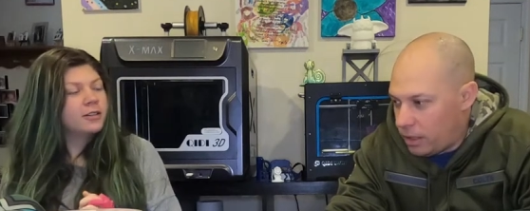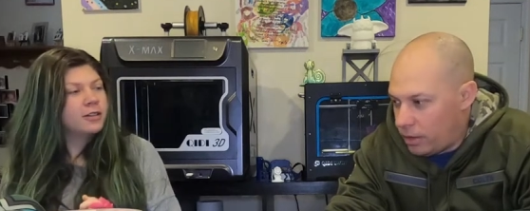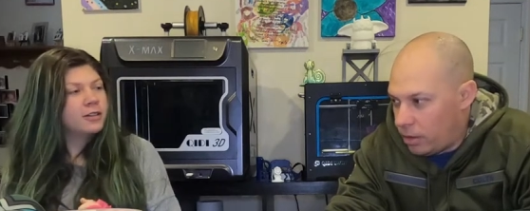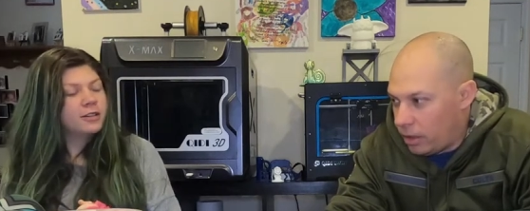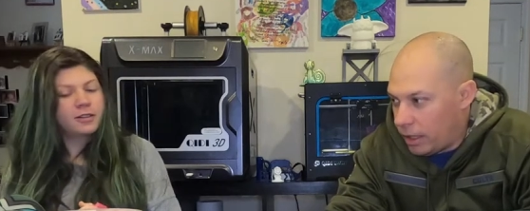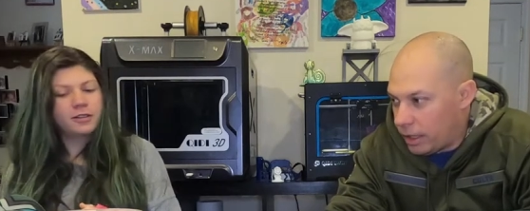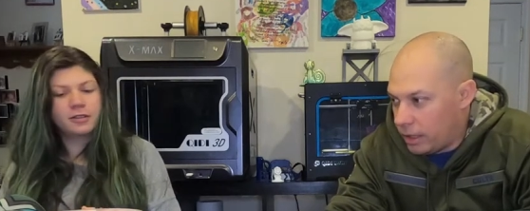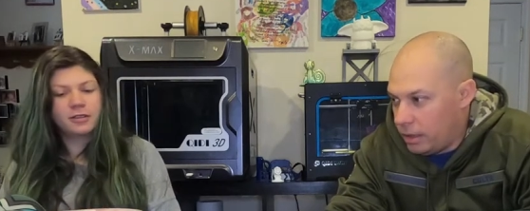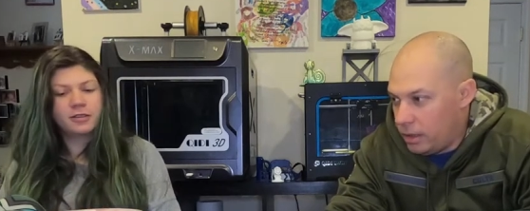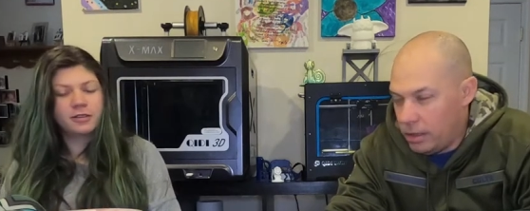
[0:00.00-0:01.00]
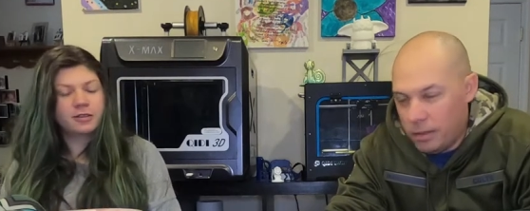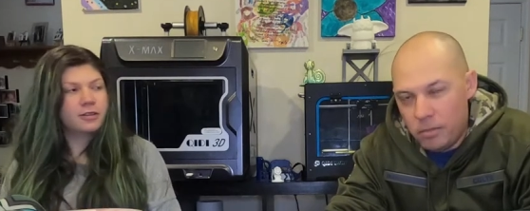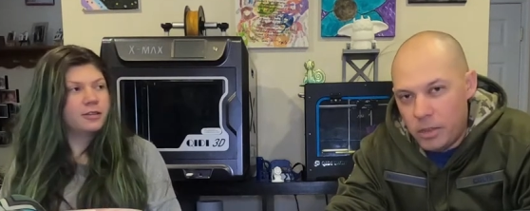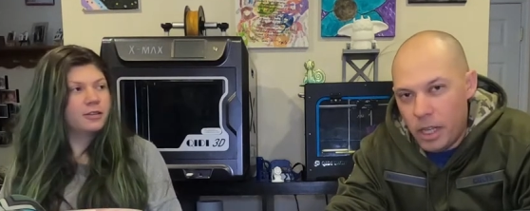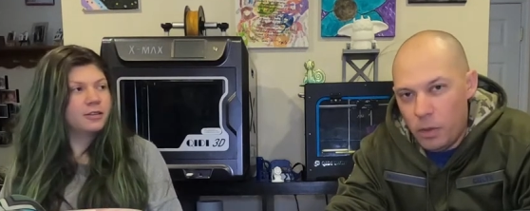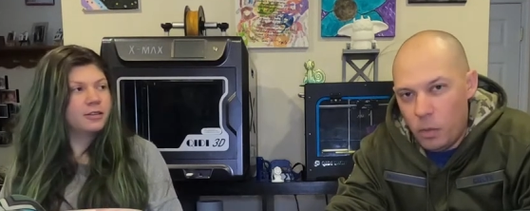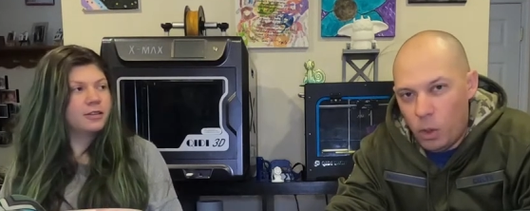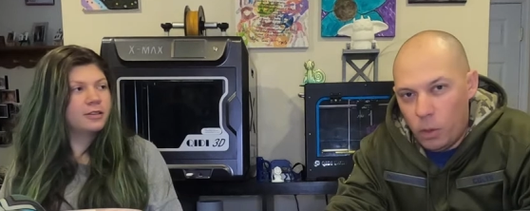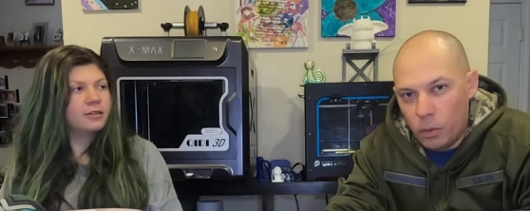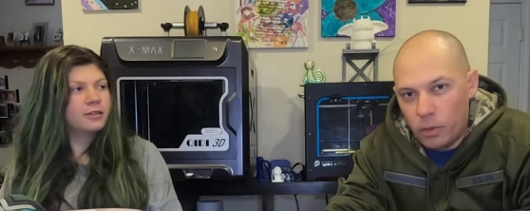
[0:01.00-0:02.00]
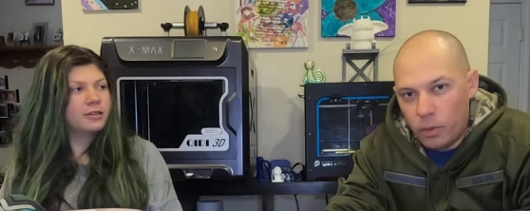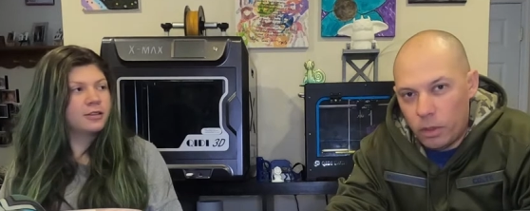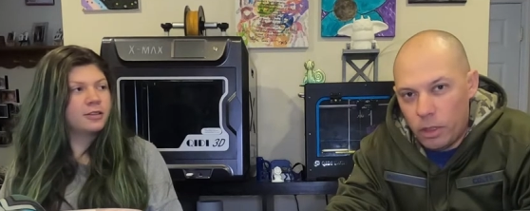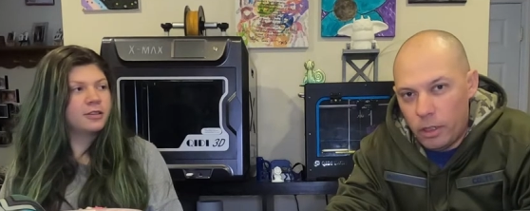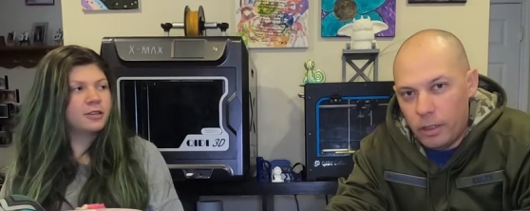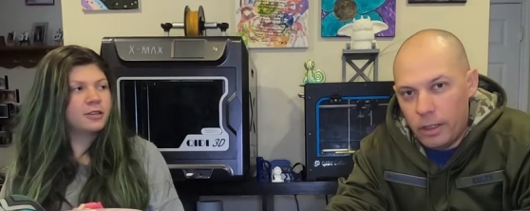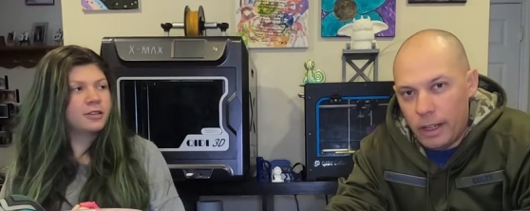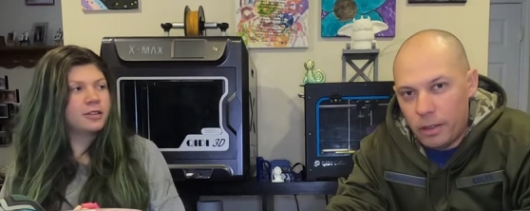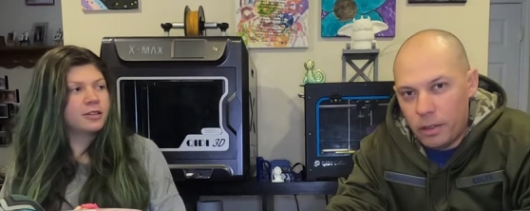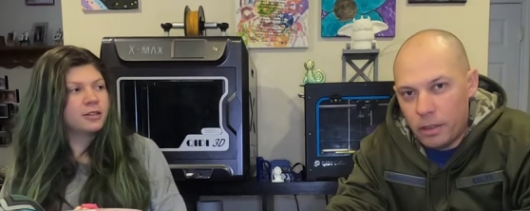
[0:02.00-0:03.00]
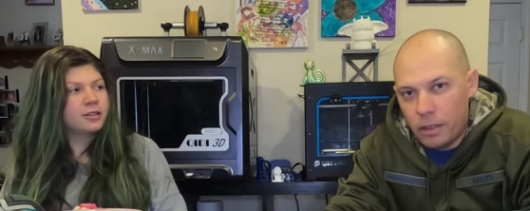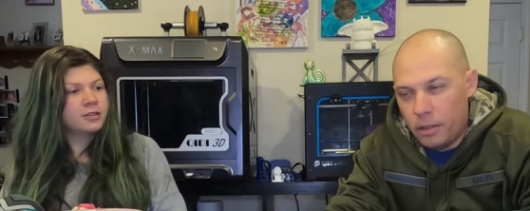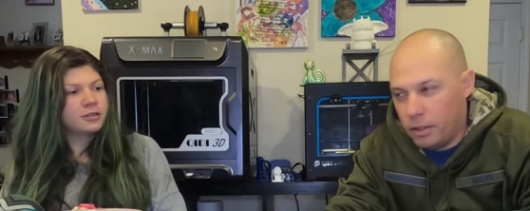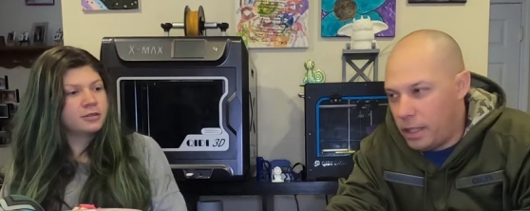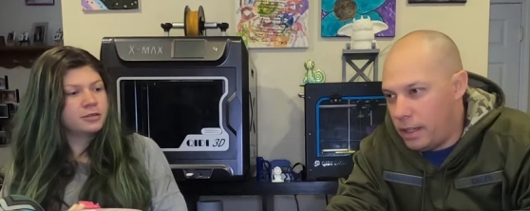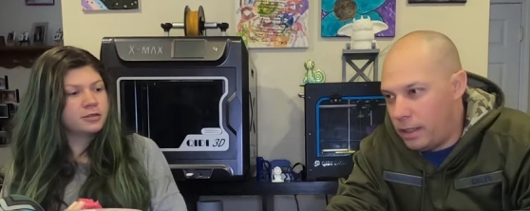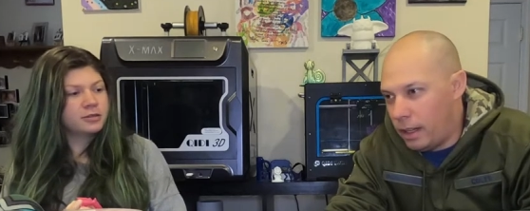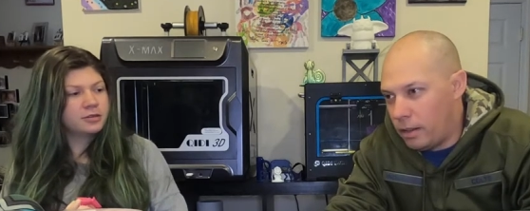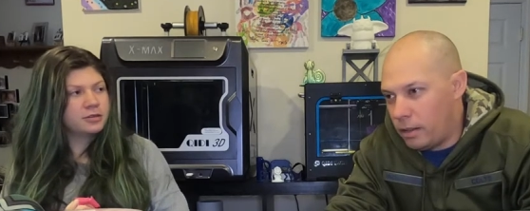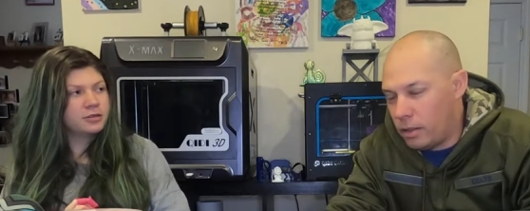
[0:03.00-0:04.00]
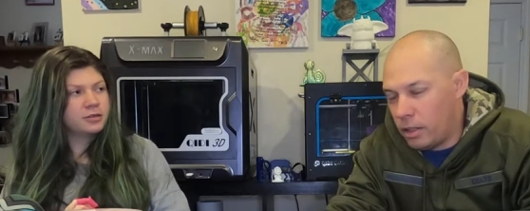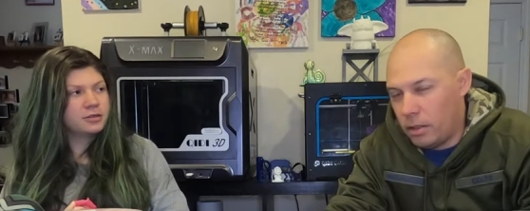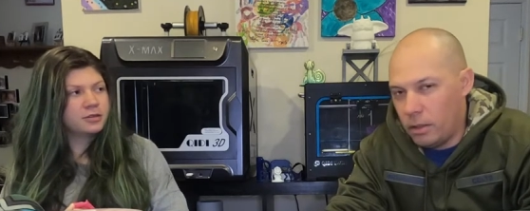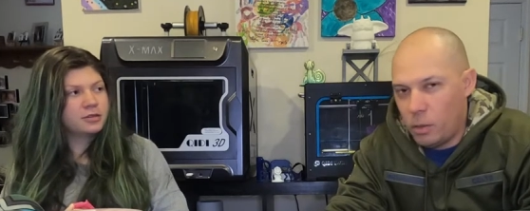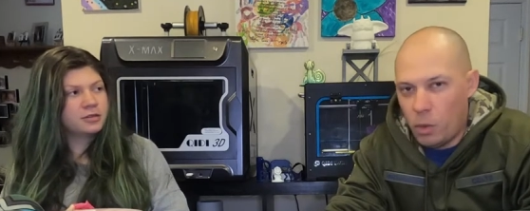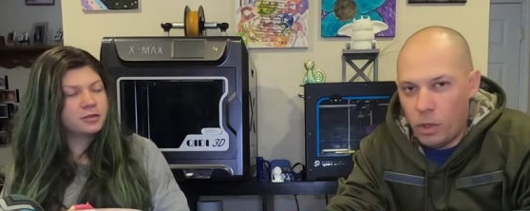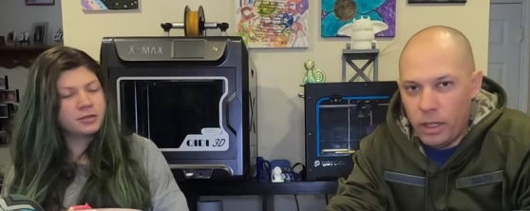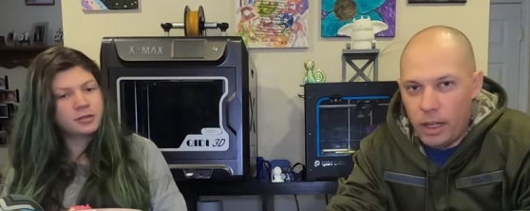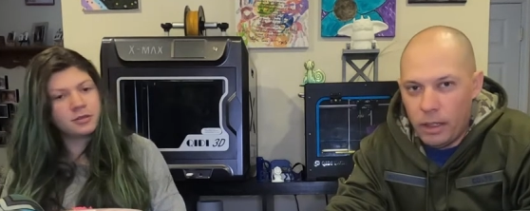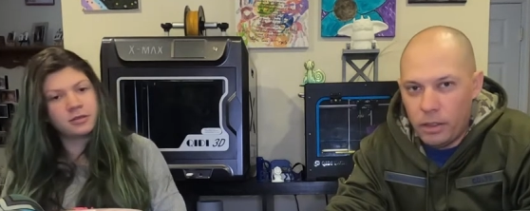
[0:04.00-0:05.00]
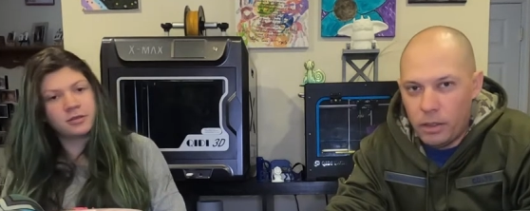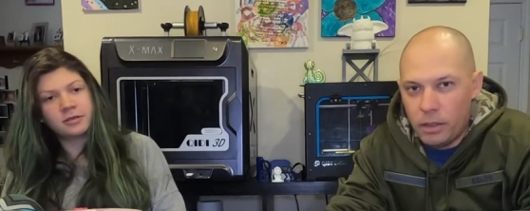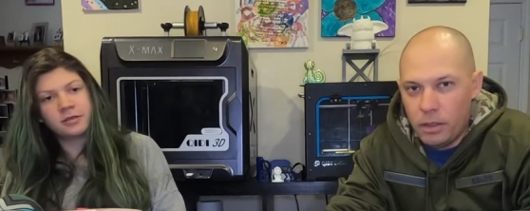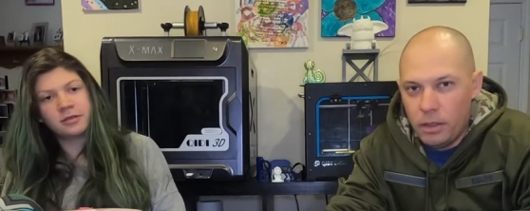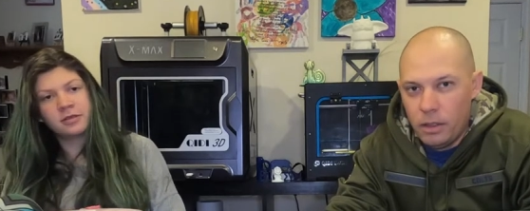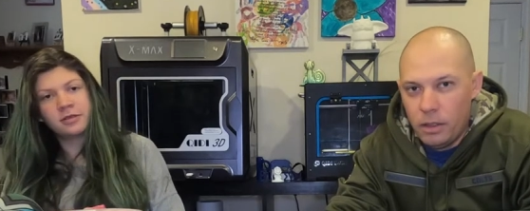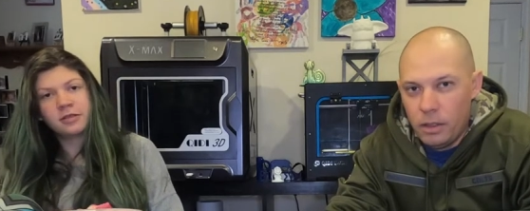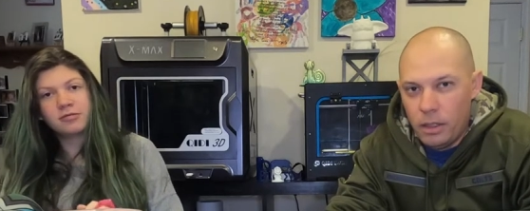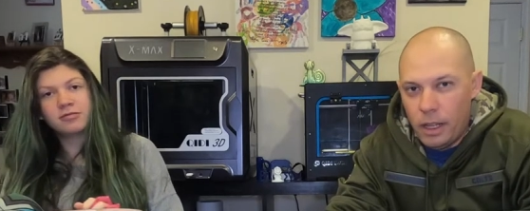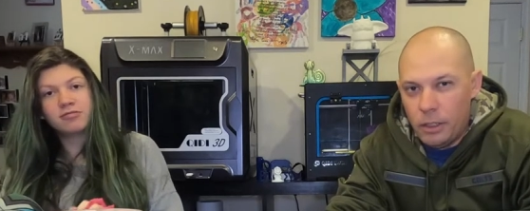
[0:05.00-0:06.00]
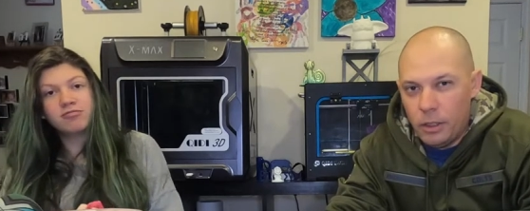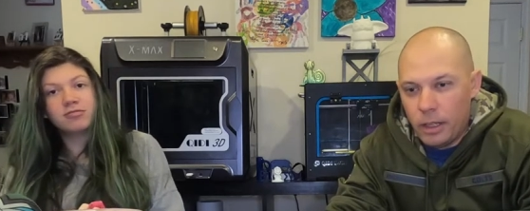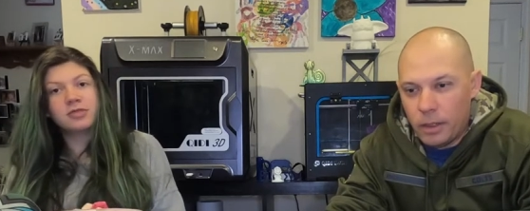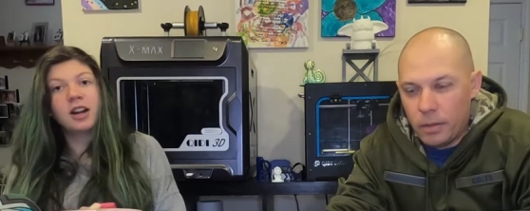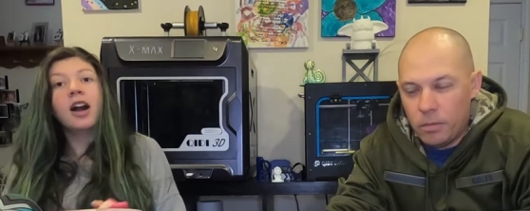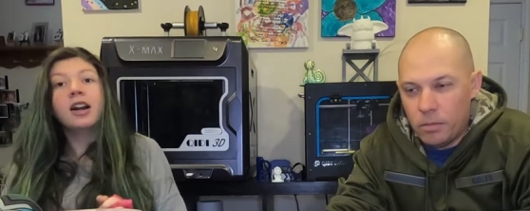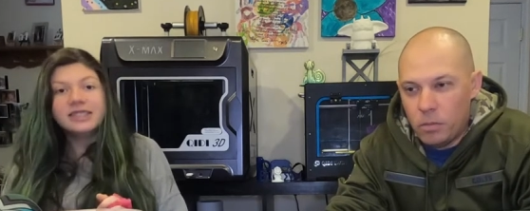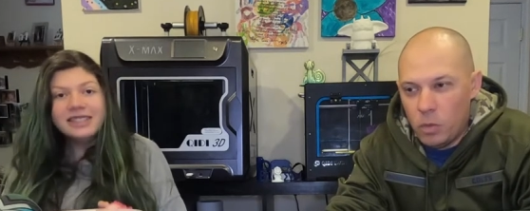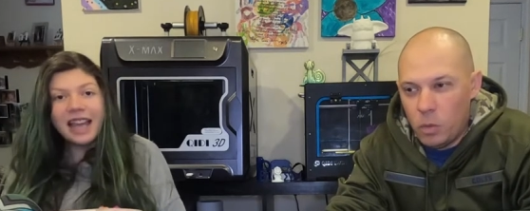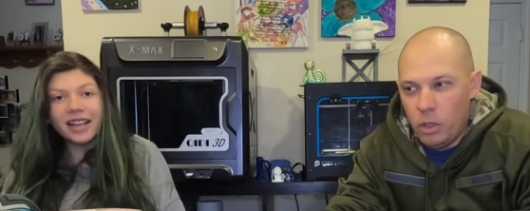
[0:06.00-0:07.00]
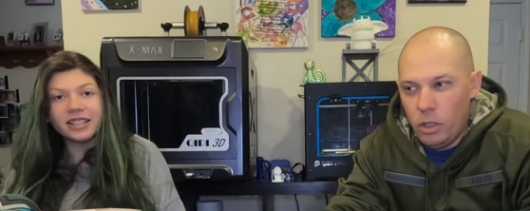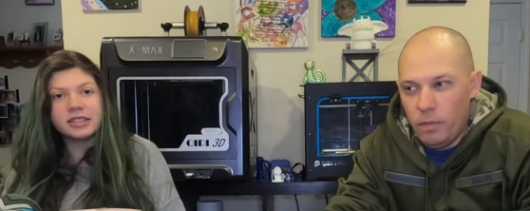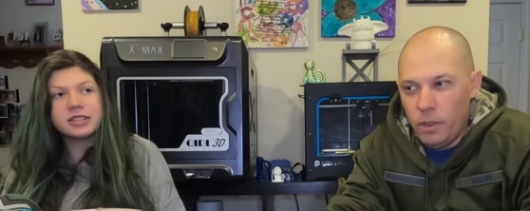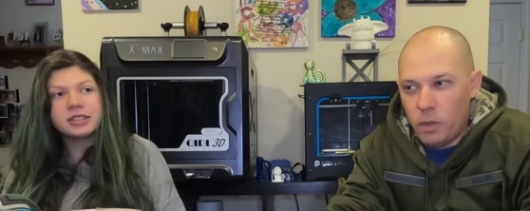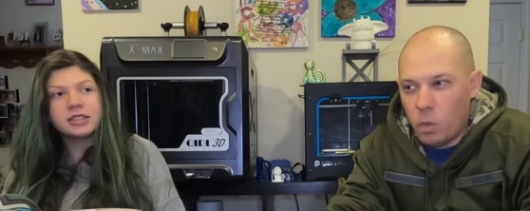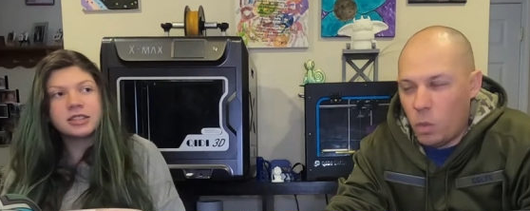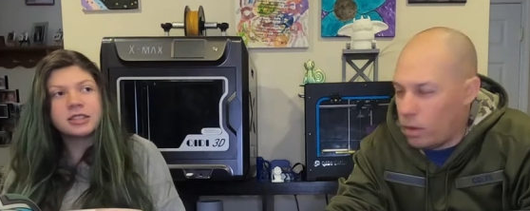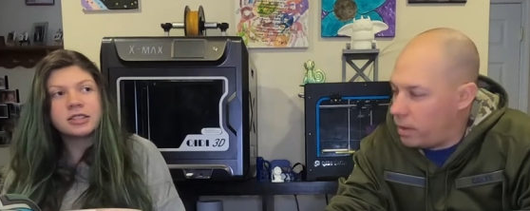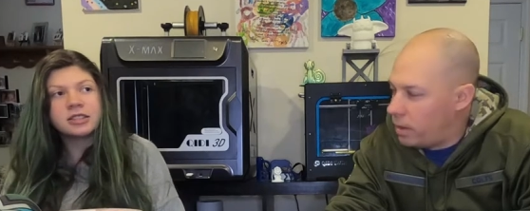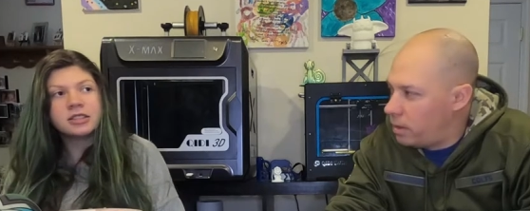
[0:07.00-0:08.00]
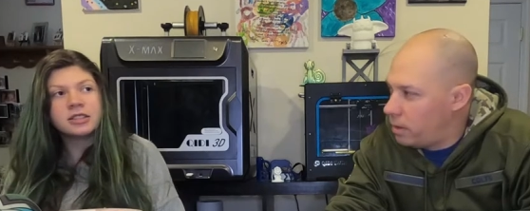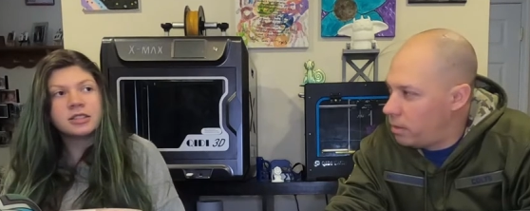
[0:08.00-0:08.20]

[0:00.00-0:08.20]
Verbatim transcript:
Speaker 1: and they're like 10 rolls for $100, $110, $120, and you're like, yes. Wonder if it's worth it.